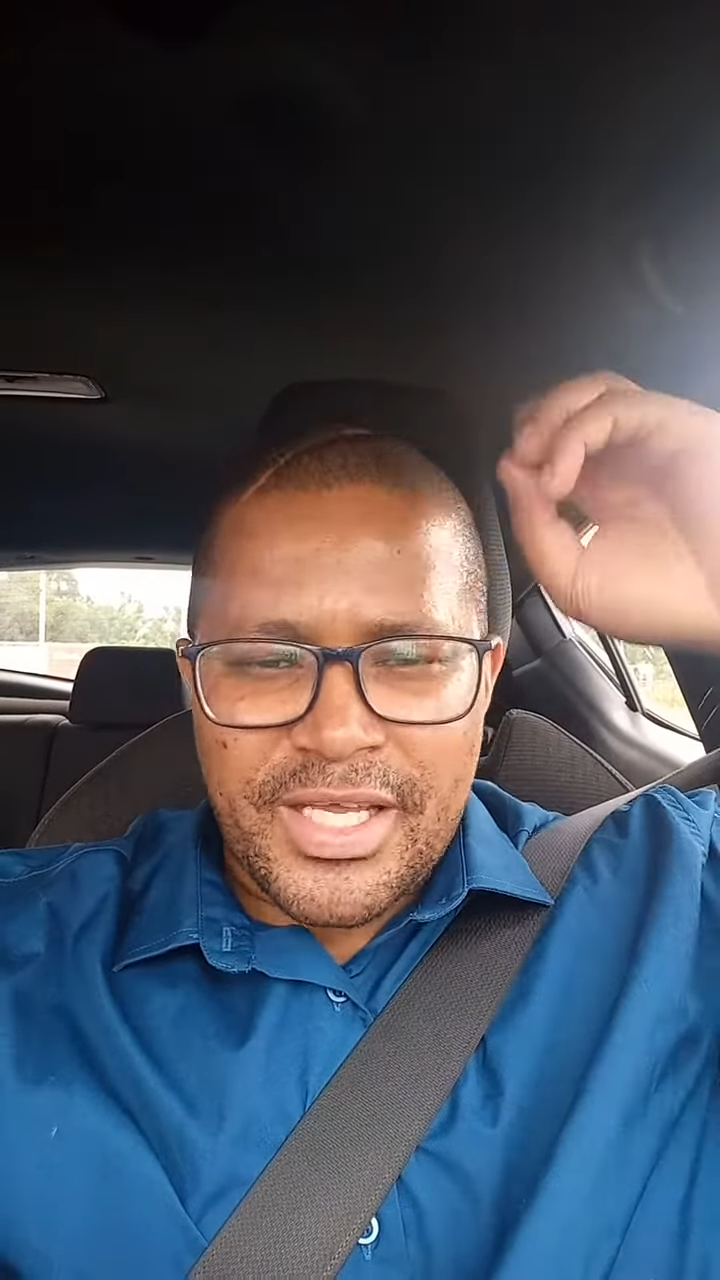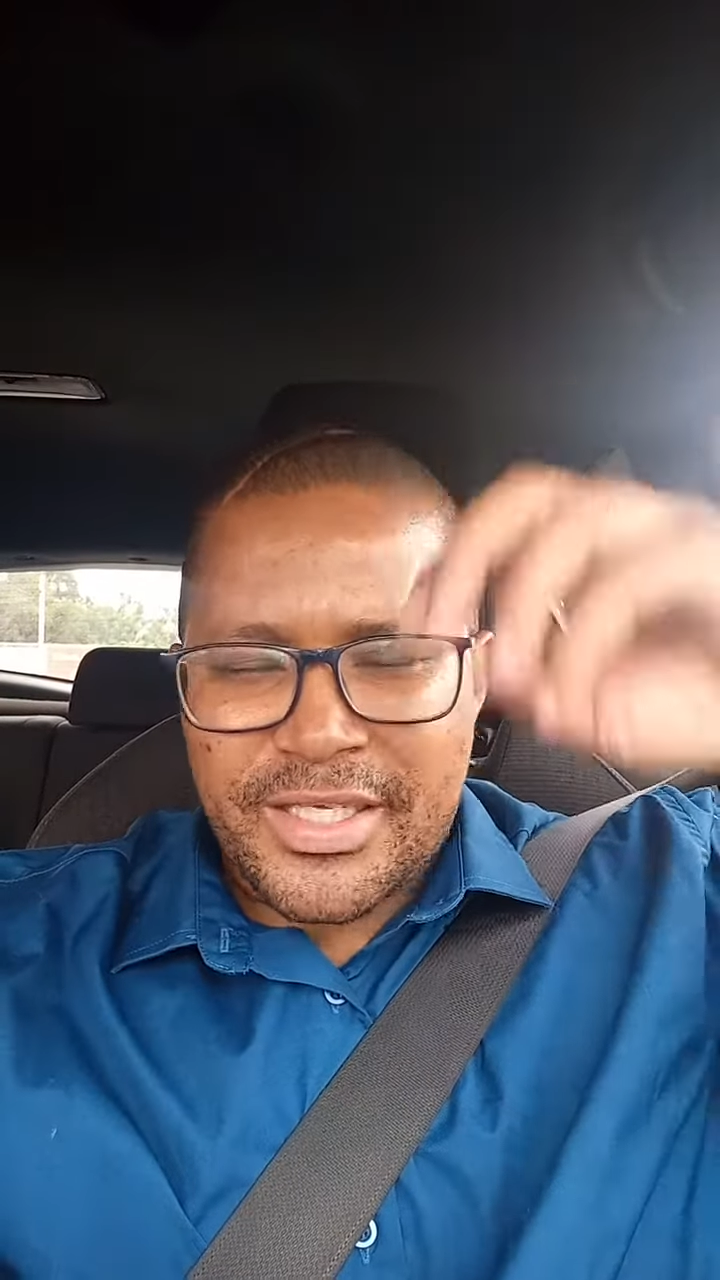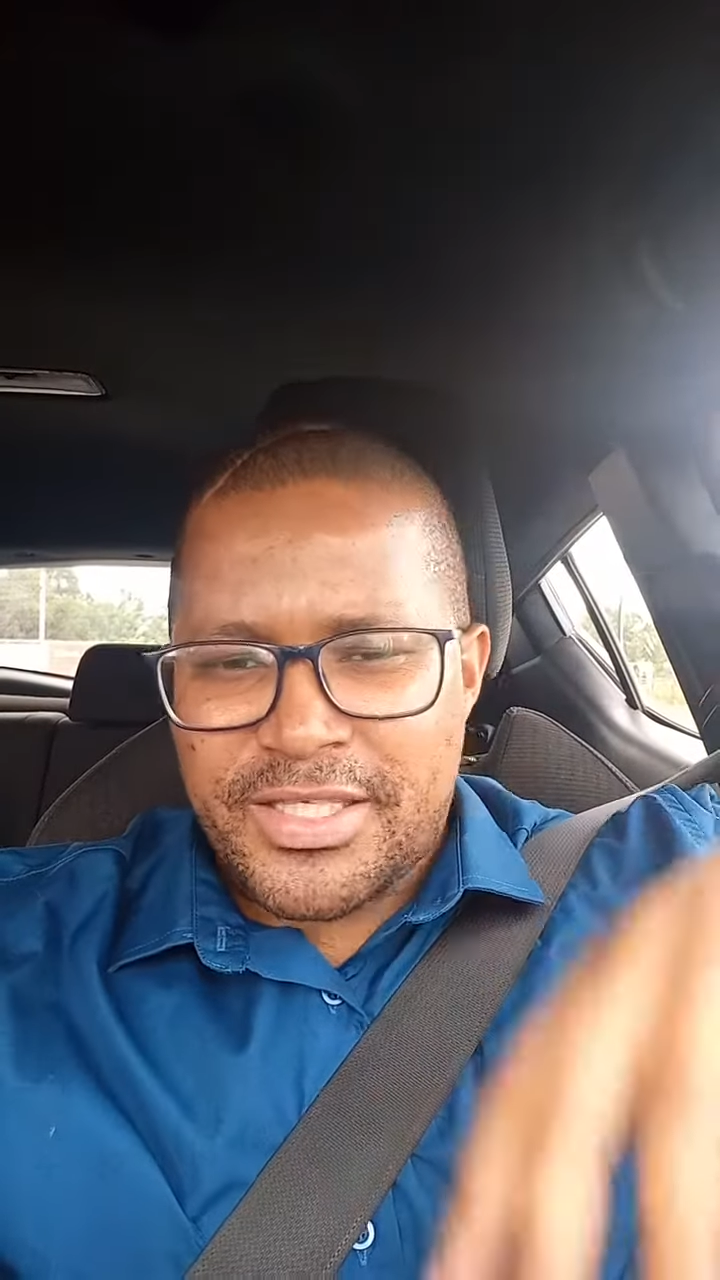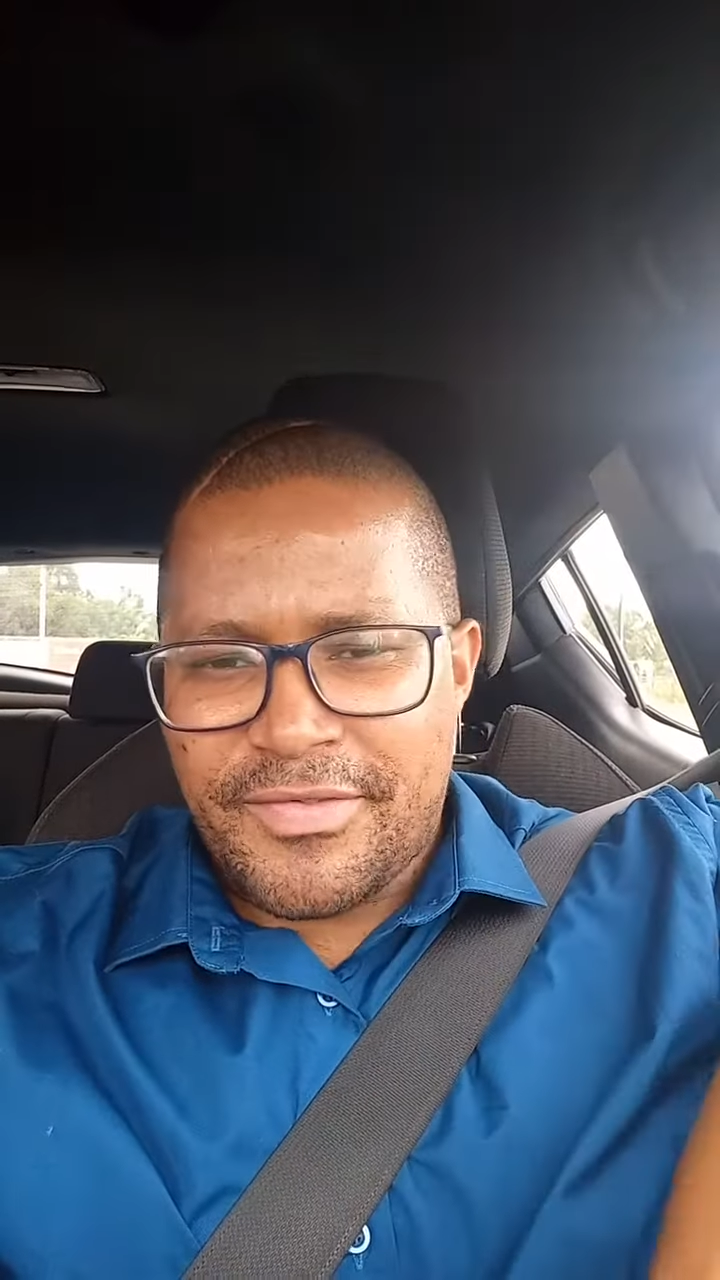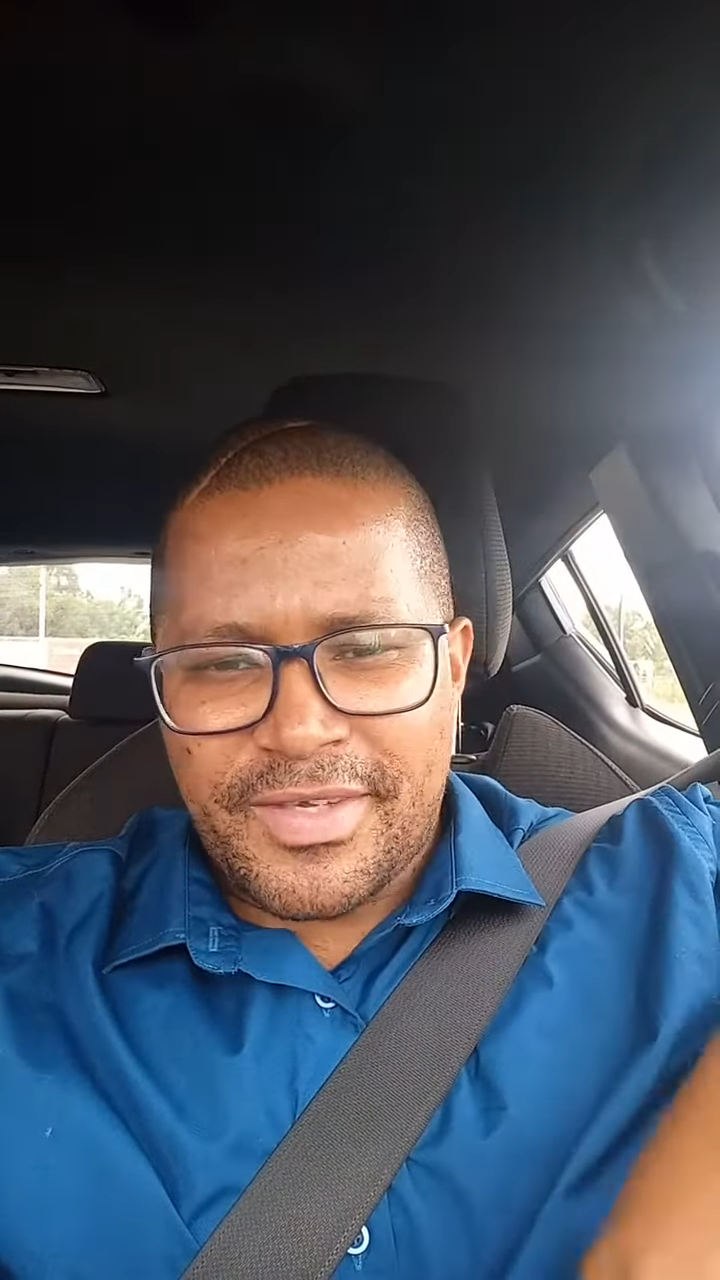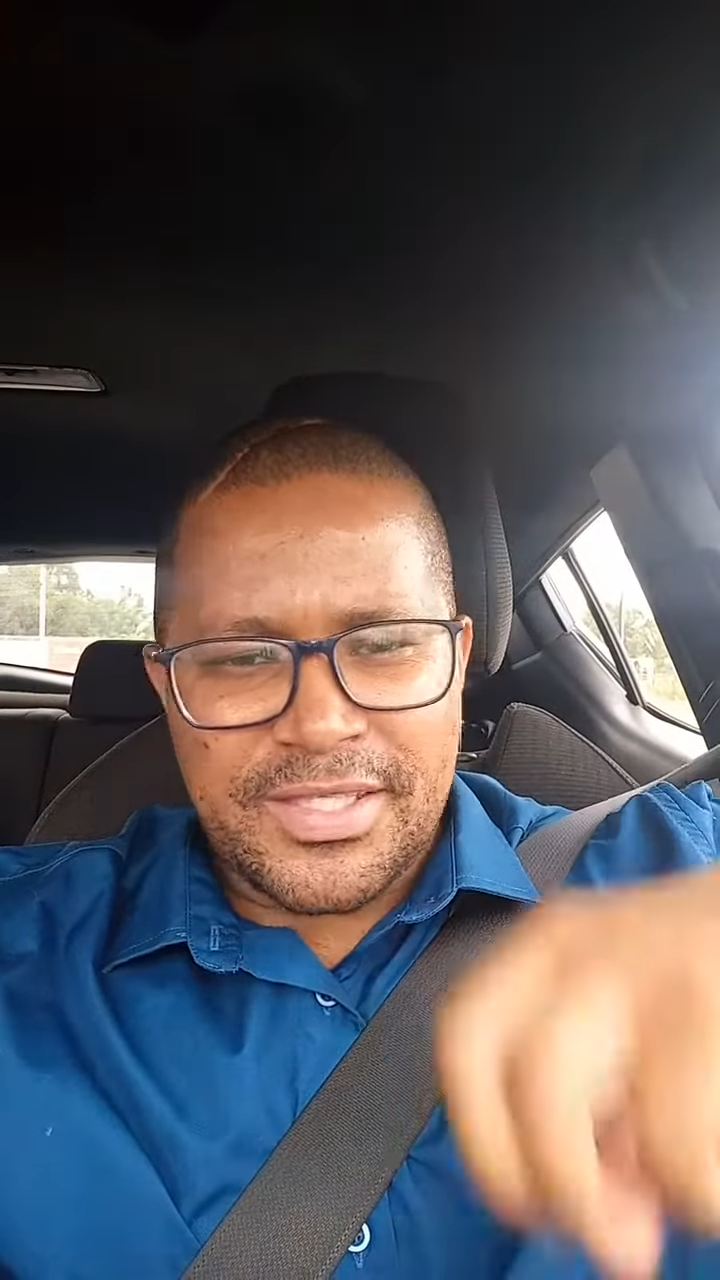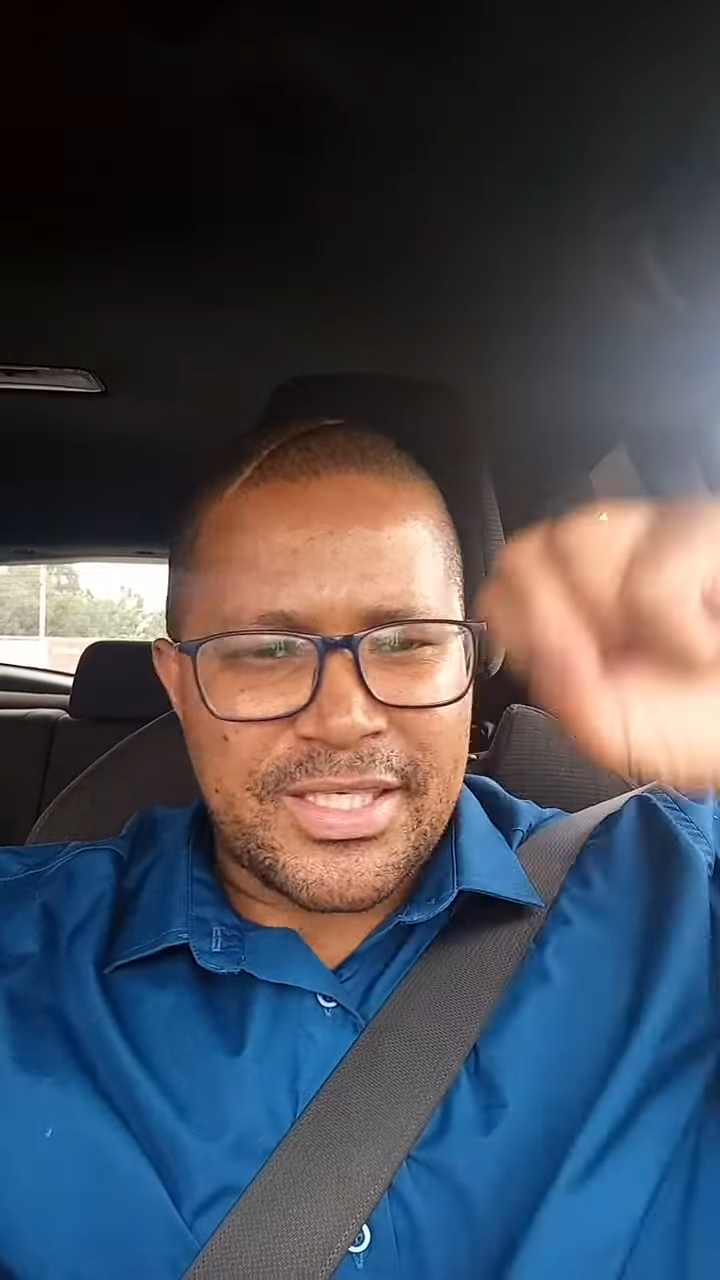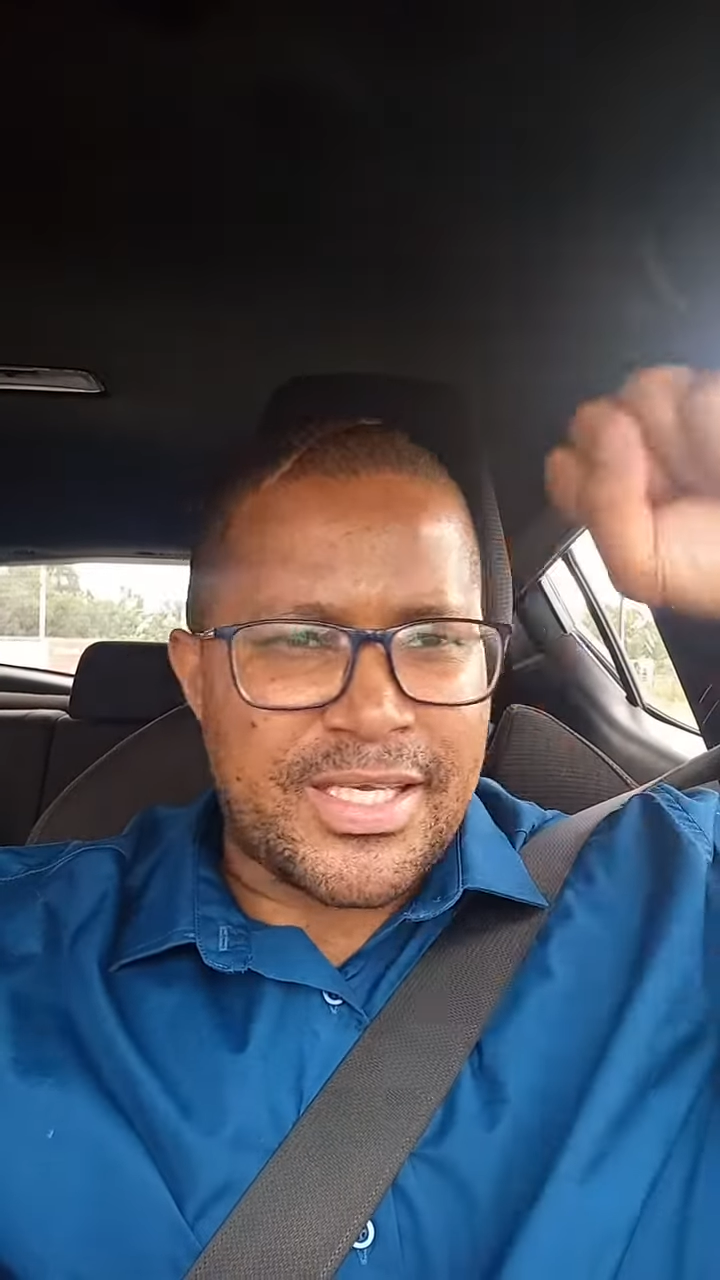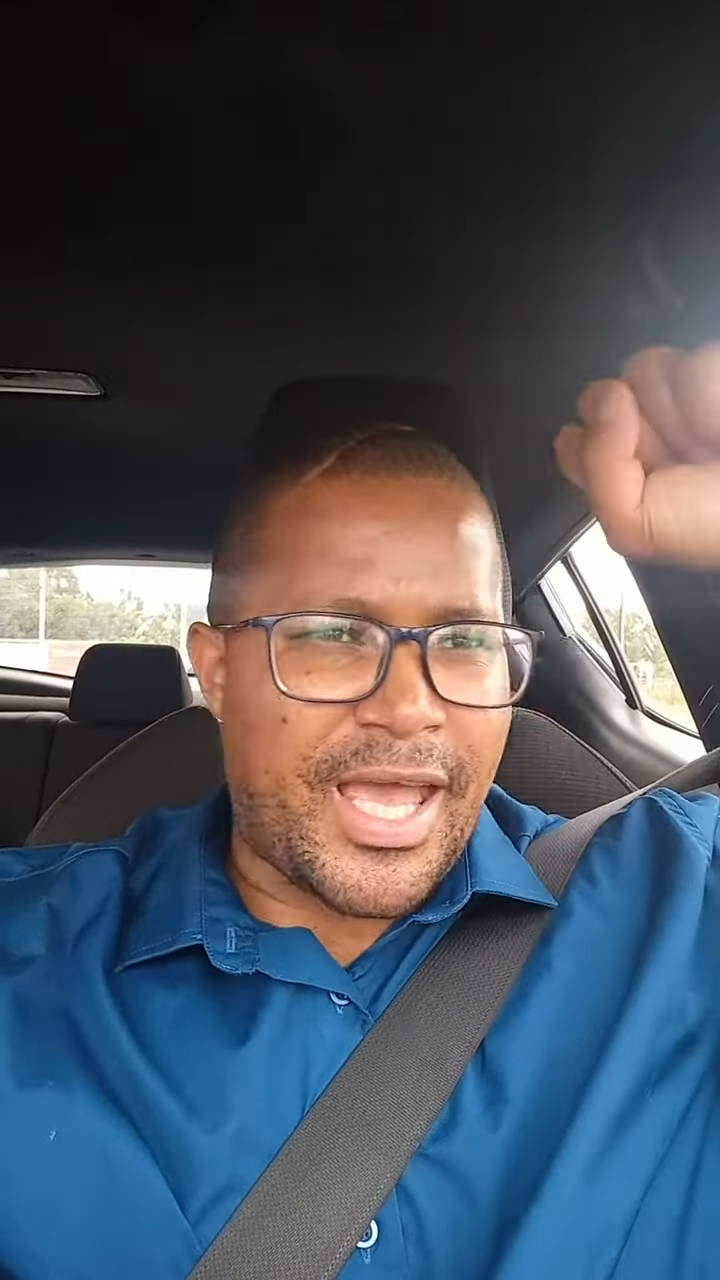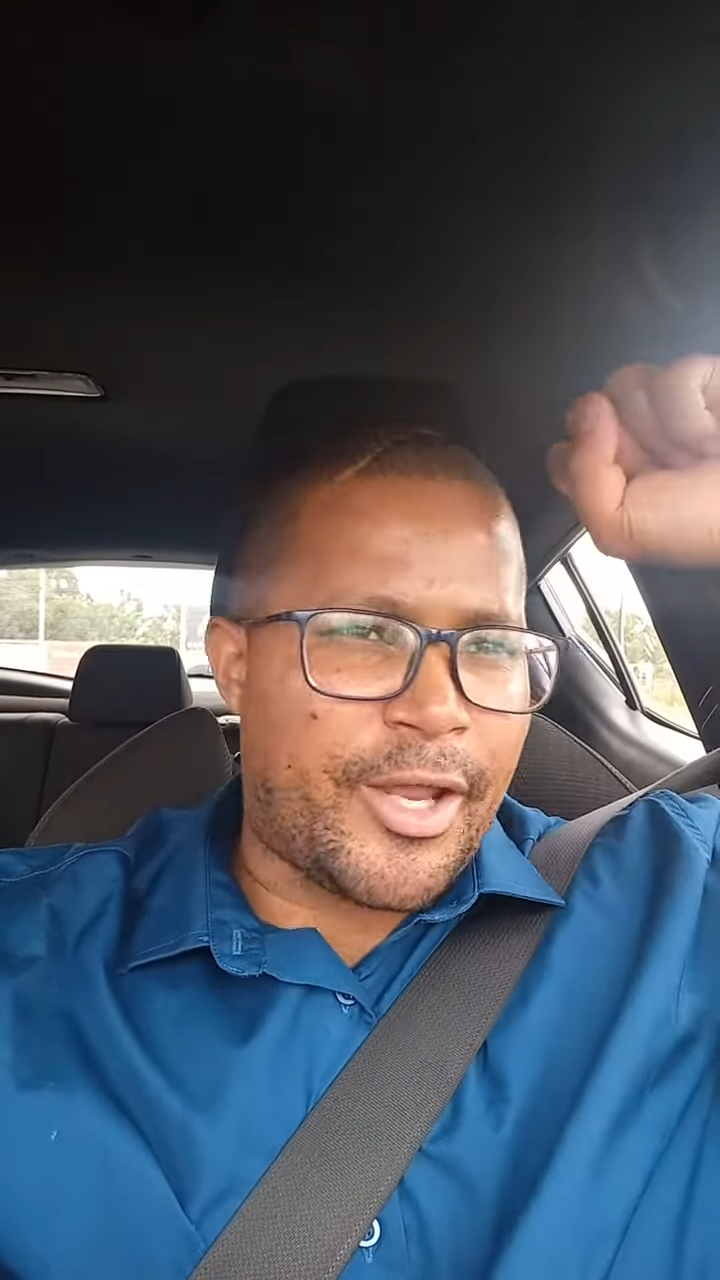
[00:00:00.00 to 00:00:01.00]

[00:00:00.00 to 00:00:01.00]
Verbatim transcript: activity